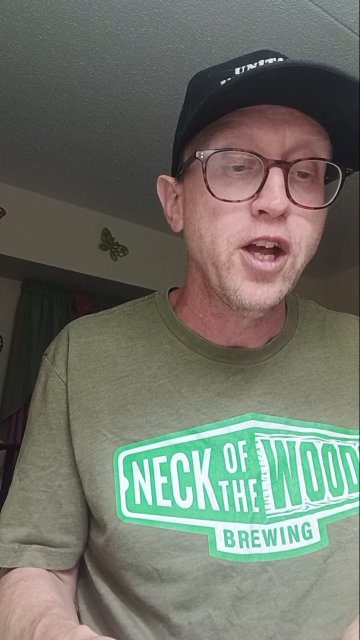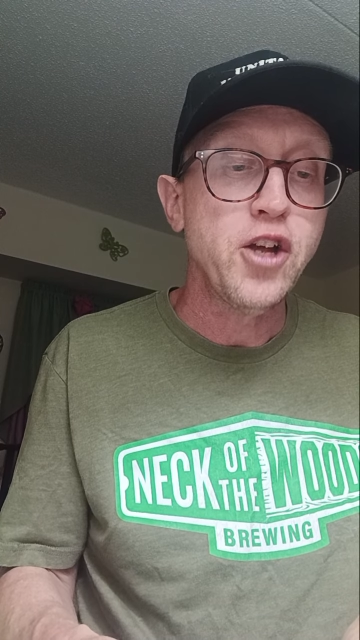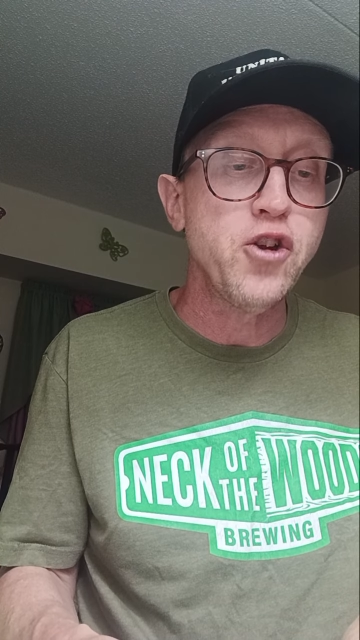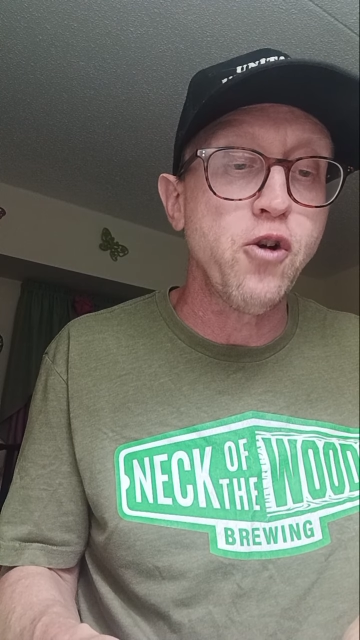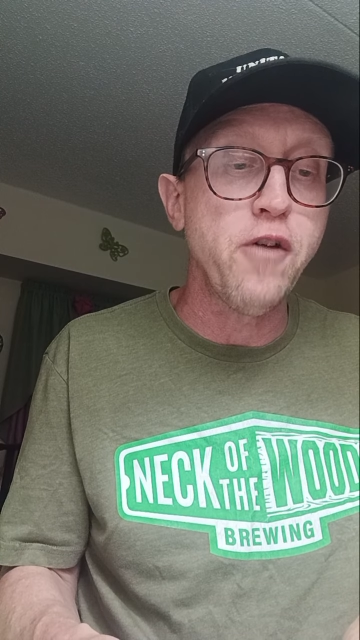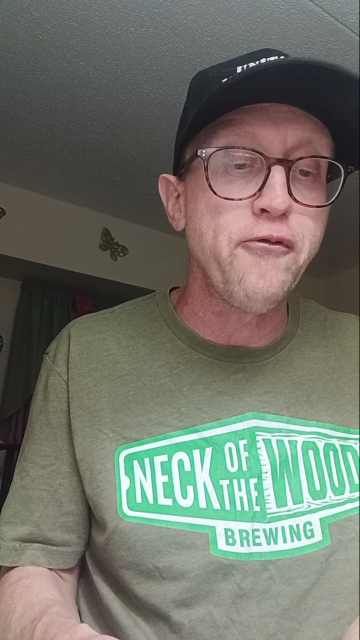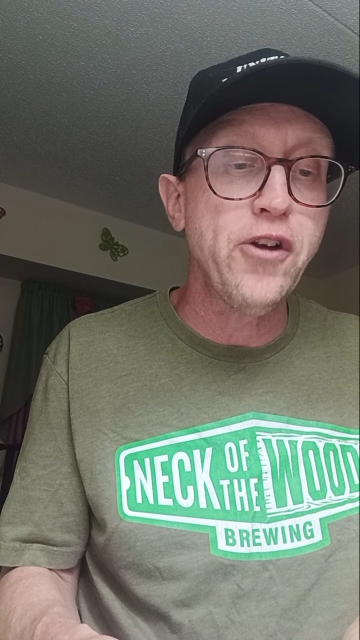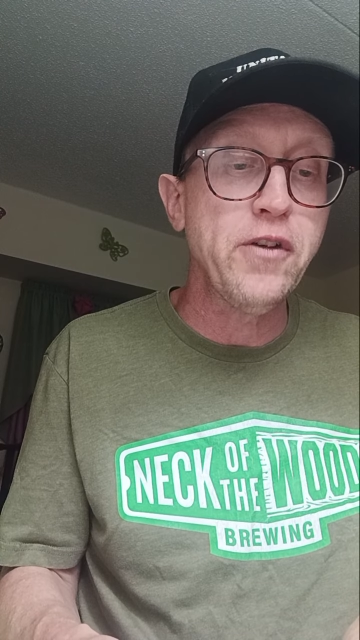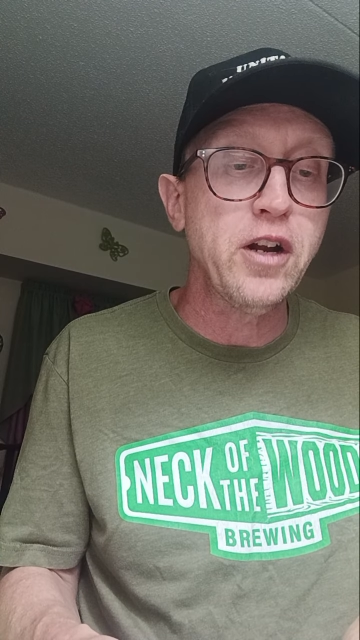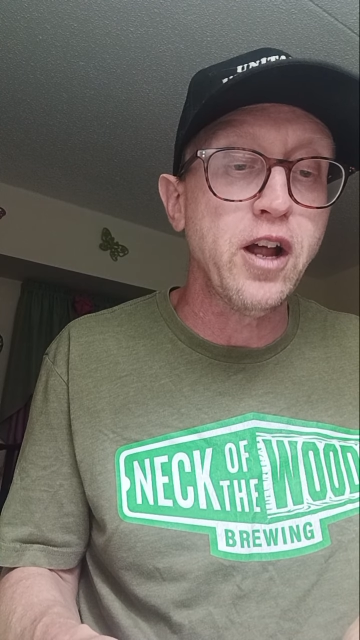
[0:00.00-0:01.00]
Your
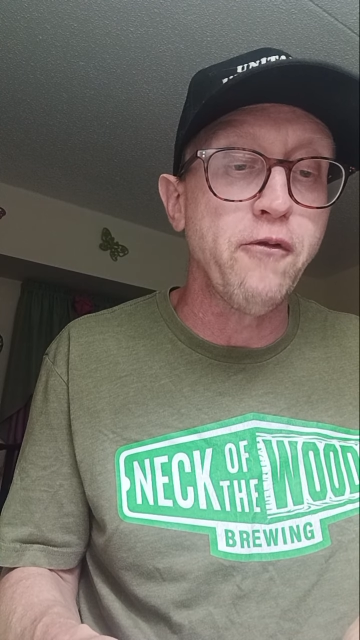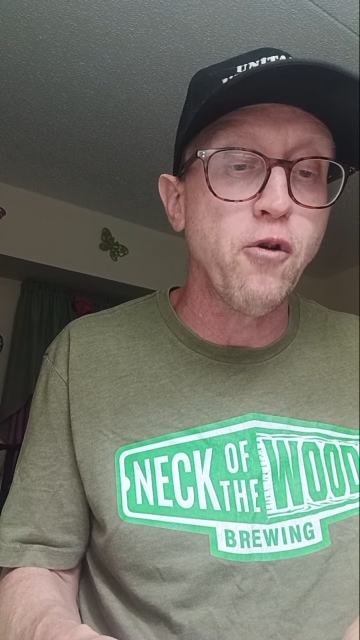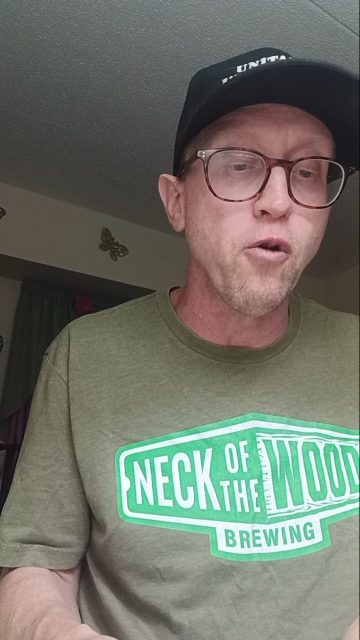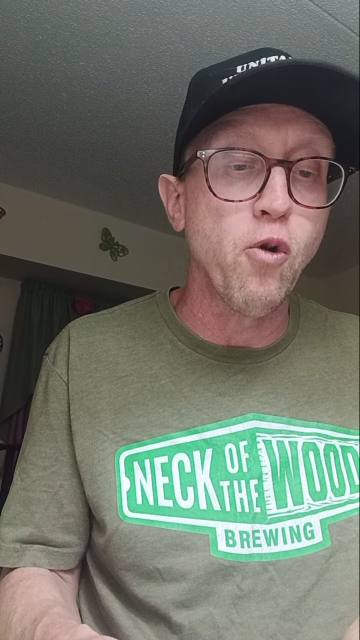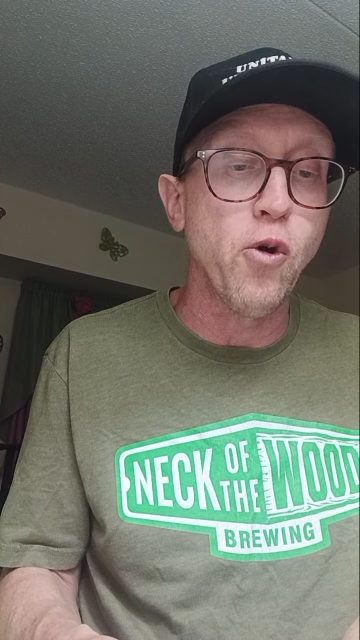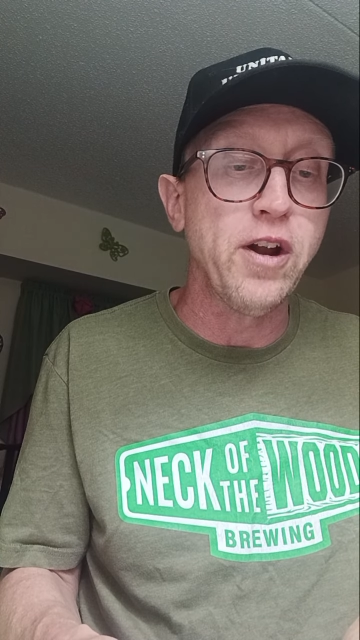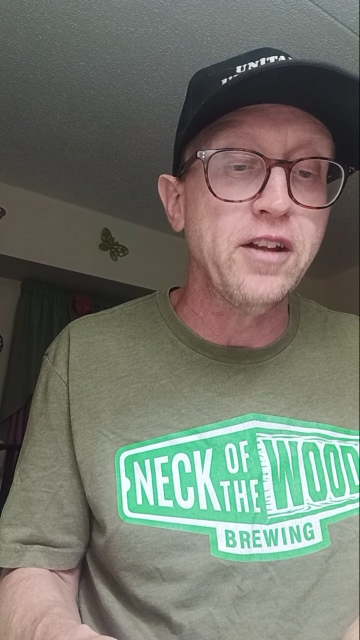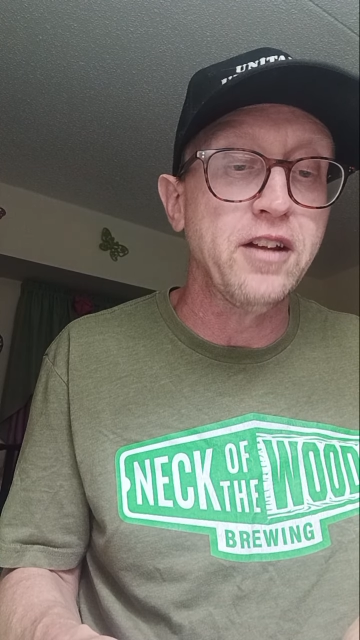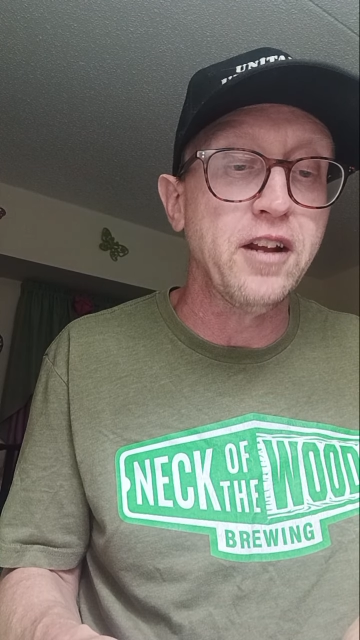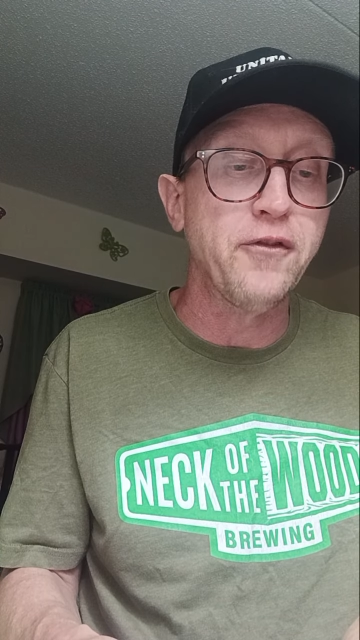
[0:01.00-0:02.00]
unfailing love, O Lord,
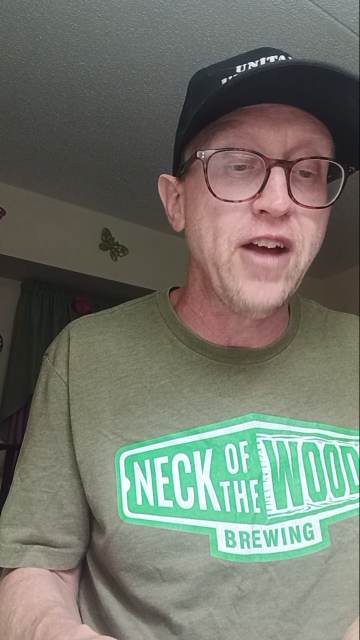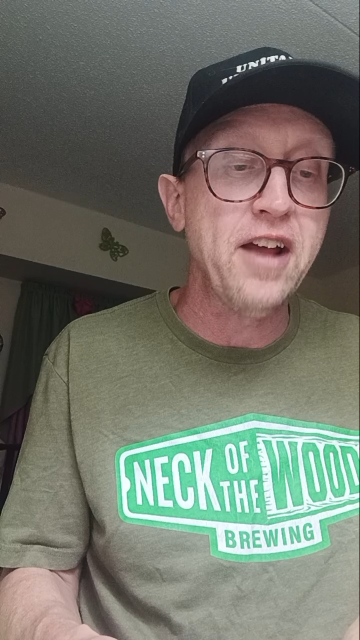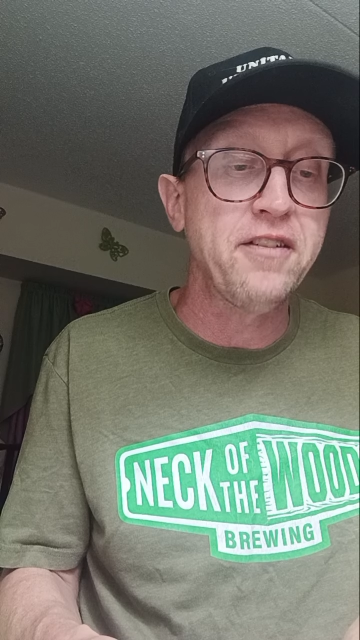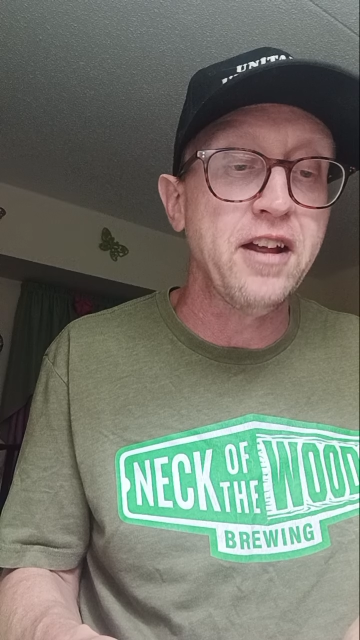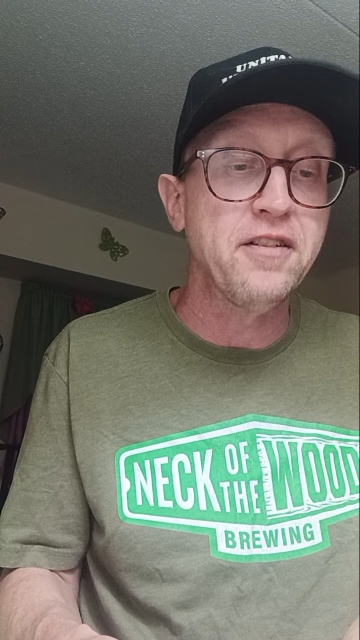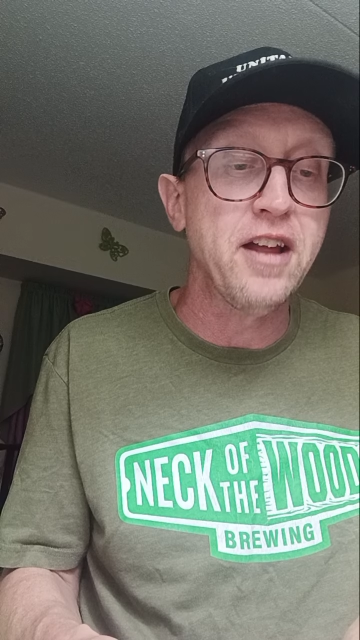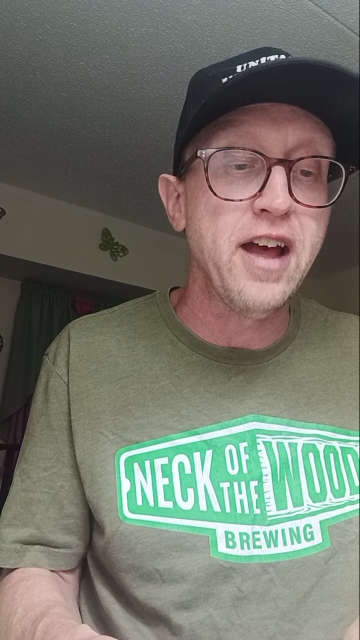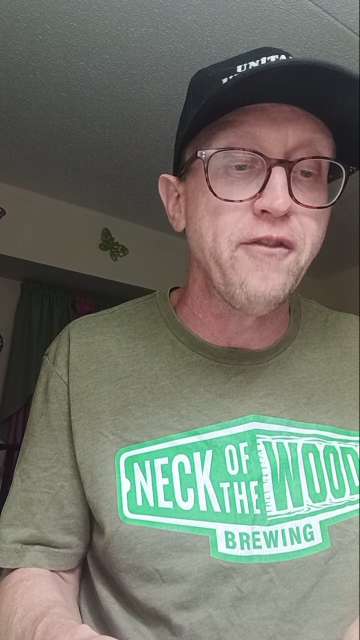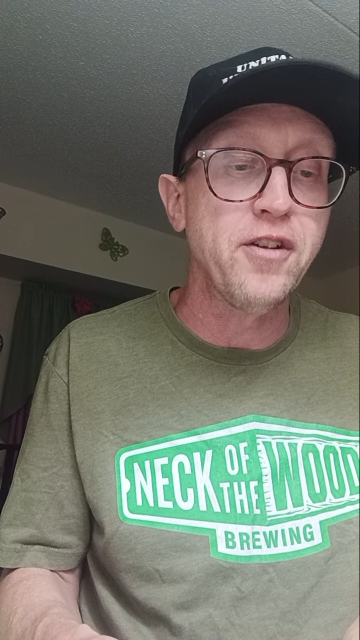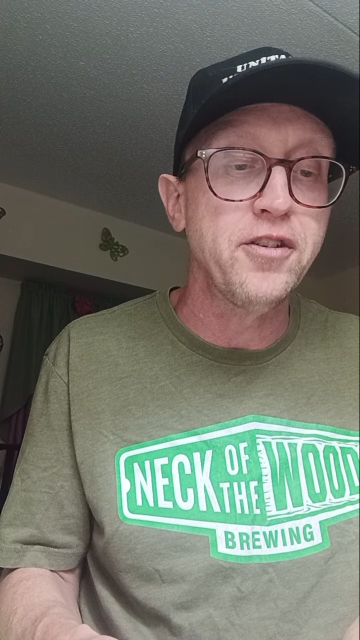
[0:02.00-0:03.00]
is as vast as the
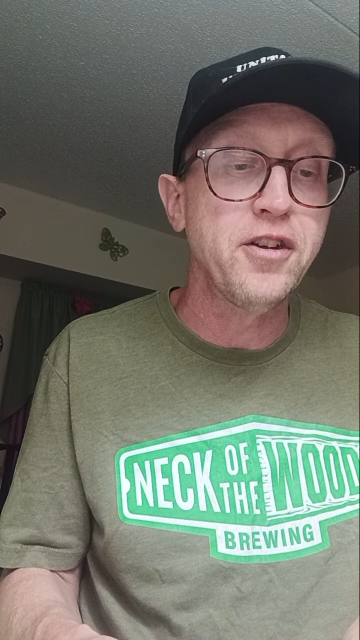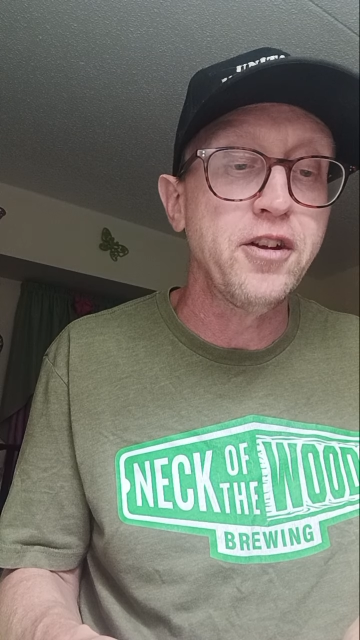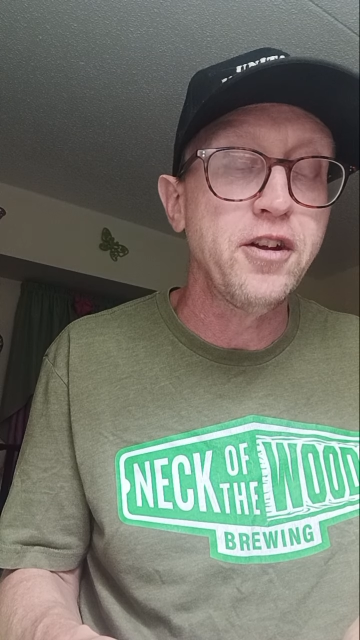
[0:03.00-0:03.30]
heavens.